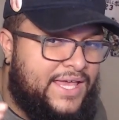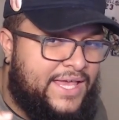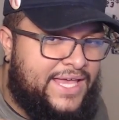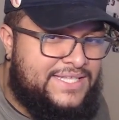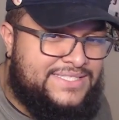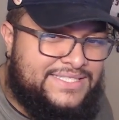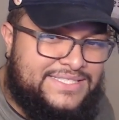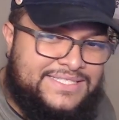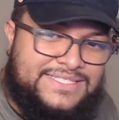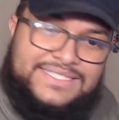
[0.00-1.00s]

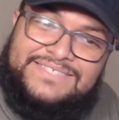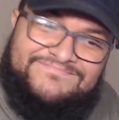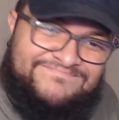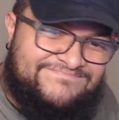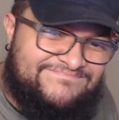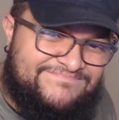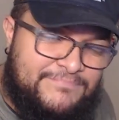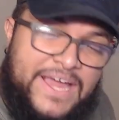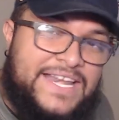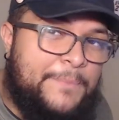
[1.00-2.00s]
It's
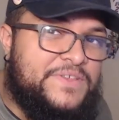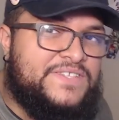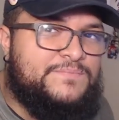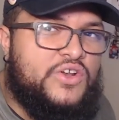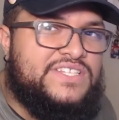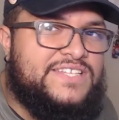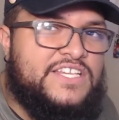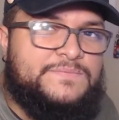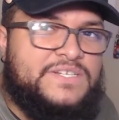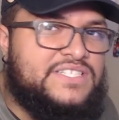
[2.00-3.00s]
might not be the smartest thing,
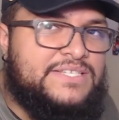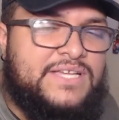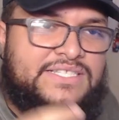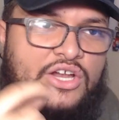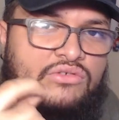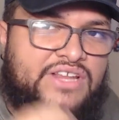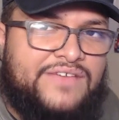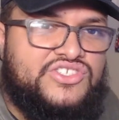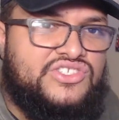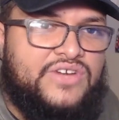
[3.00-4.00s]
especially because I already
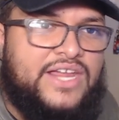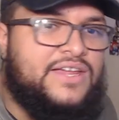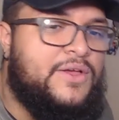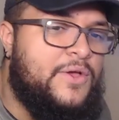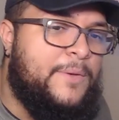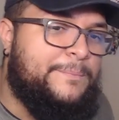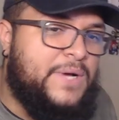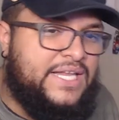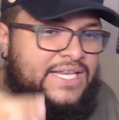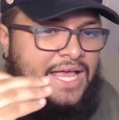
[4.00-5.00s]
have a strike,
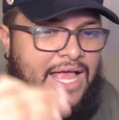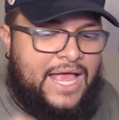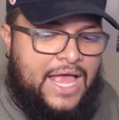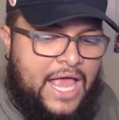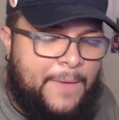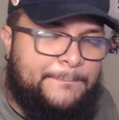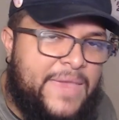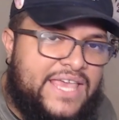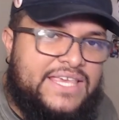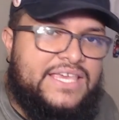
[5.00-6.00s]
but I'm
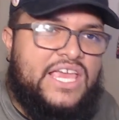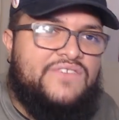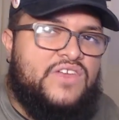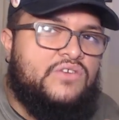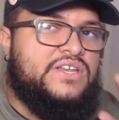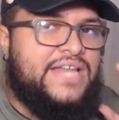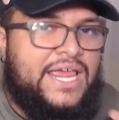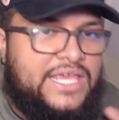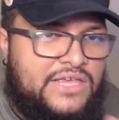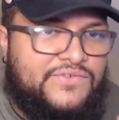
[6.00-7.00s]
making a very
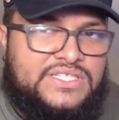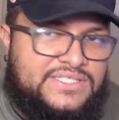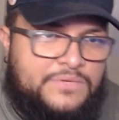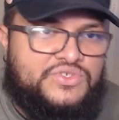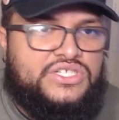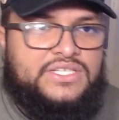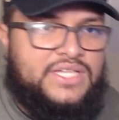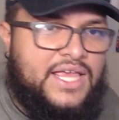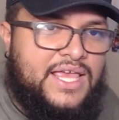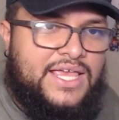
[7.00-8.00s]
naive assumption,
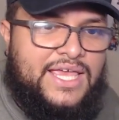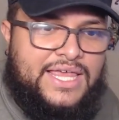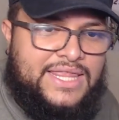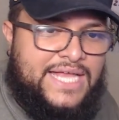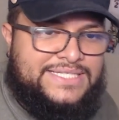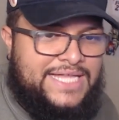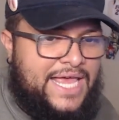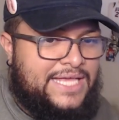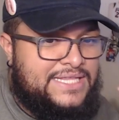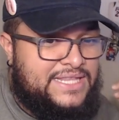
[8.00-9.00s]
and that's
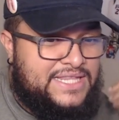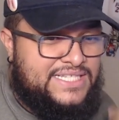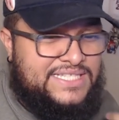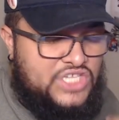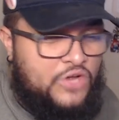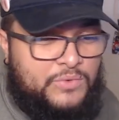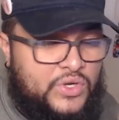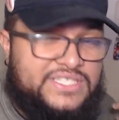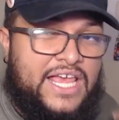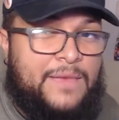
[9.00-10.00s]
that this is
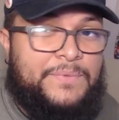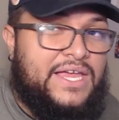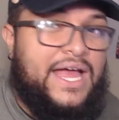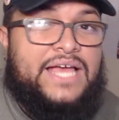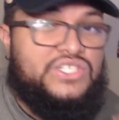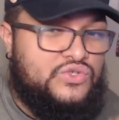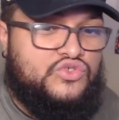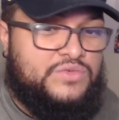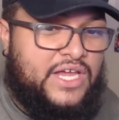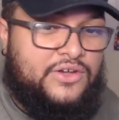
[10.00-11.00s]
uploaded to Epik High's
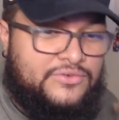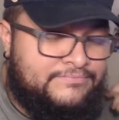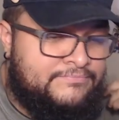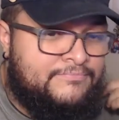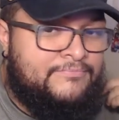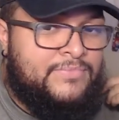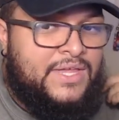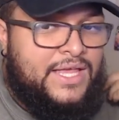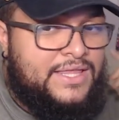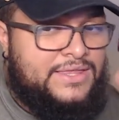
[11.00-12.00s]
YouTube channel.
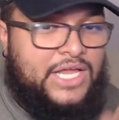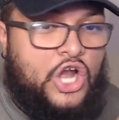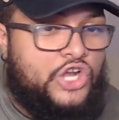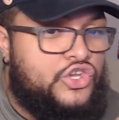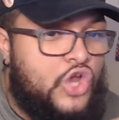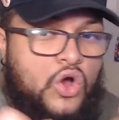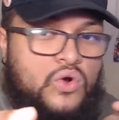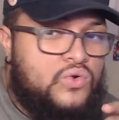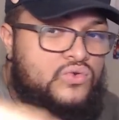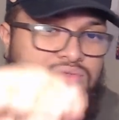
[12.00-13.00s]
There are no,
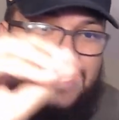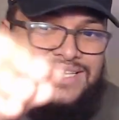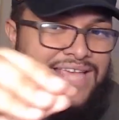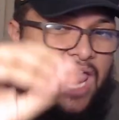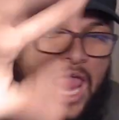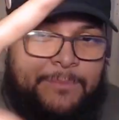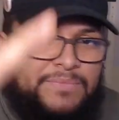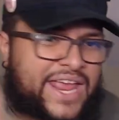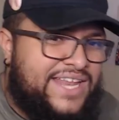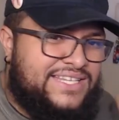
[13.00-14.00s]
like,
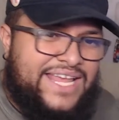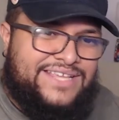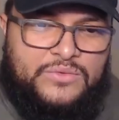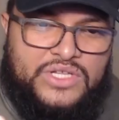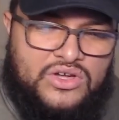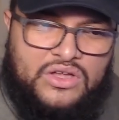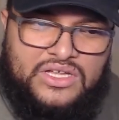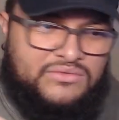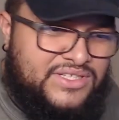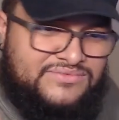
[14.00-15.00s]
Mnet, like, what do they call
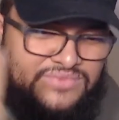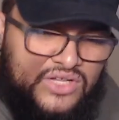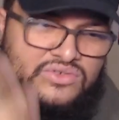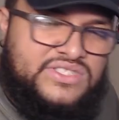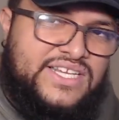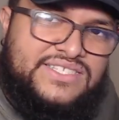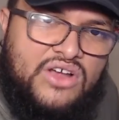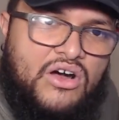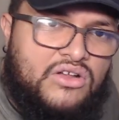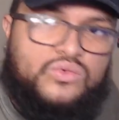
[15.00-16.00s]
that? What are those things
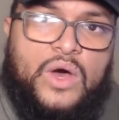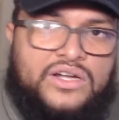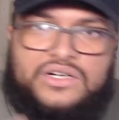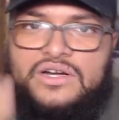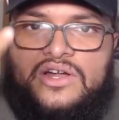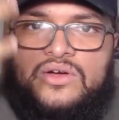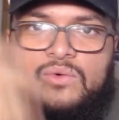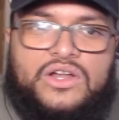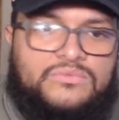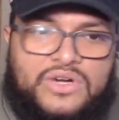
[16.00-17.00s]
called?
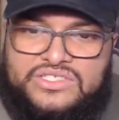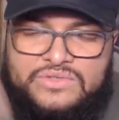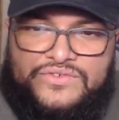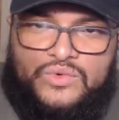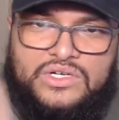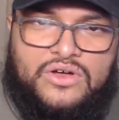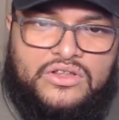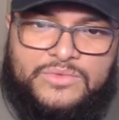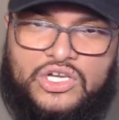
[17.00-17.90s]
Watermarks, whatever you want to call them.